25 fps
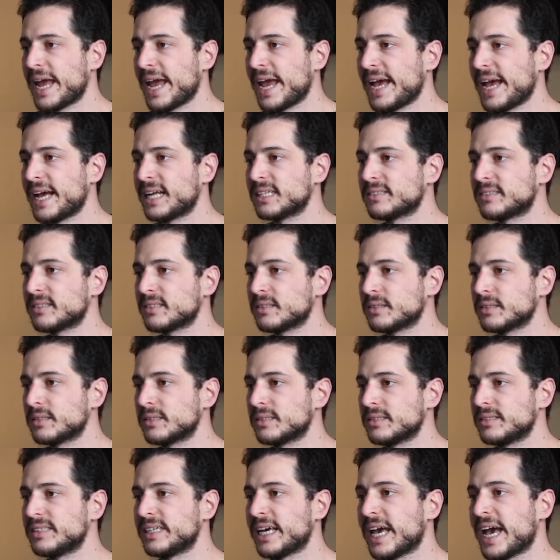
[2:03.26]
and
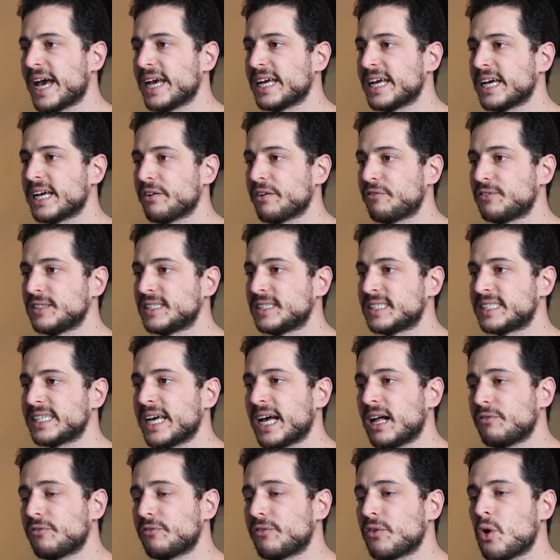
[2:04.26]
the AAF
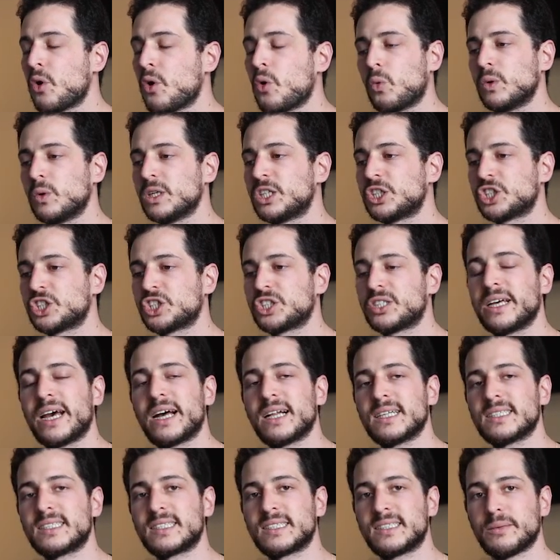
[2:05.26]
itself, which
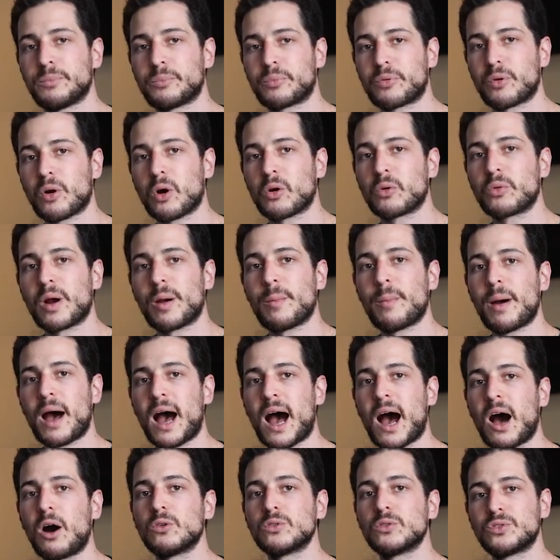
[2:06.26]
tells the program
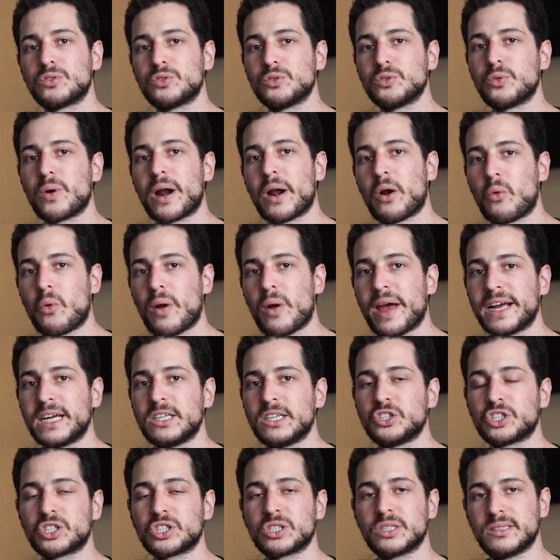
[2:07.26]
how to
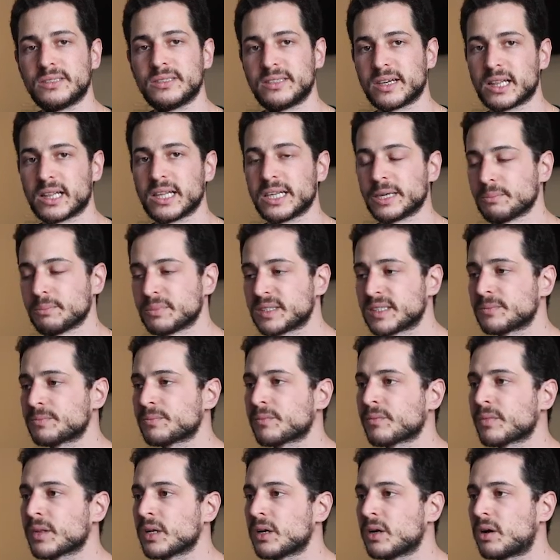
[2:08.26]
arrange the clips.
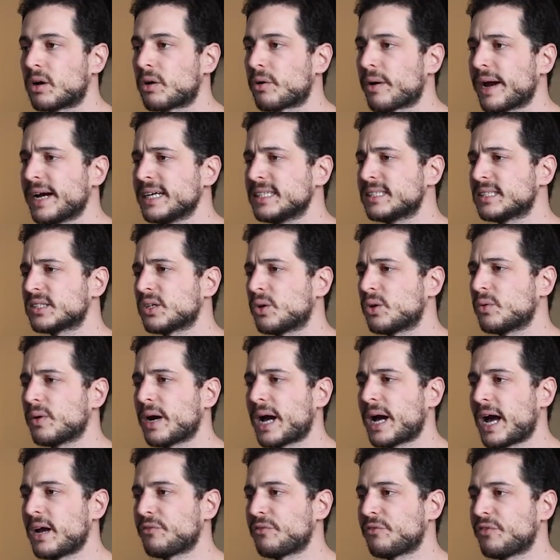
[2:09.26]
All right,
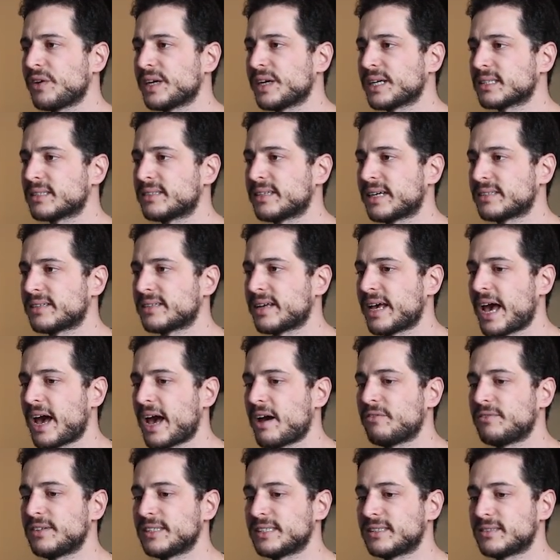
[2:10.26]
so I think that
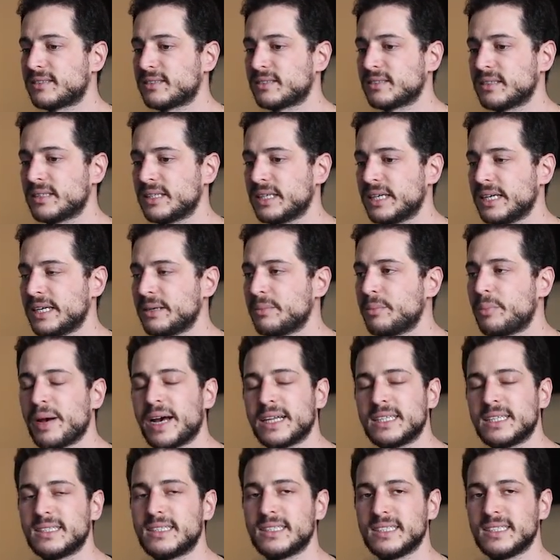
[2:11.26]
have it
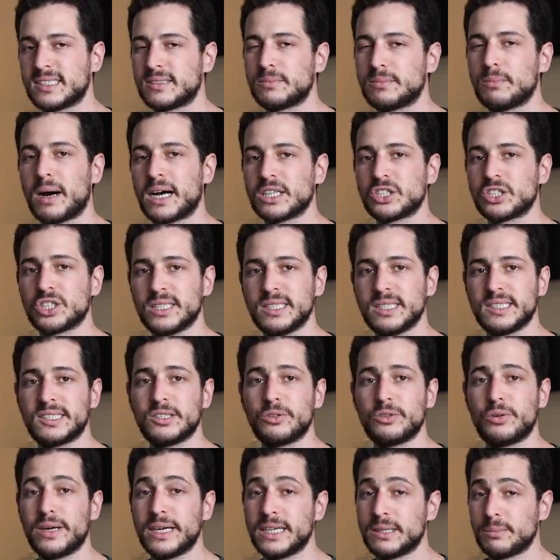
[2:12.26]
embedded is much
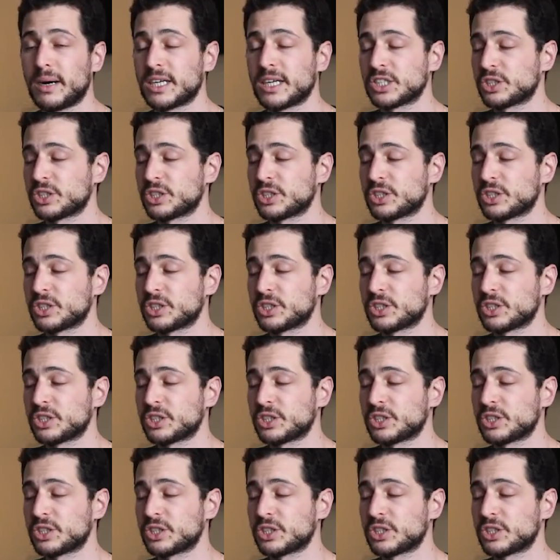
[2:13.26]
easier and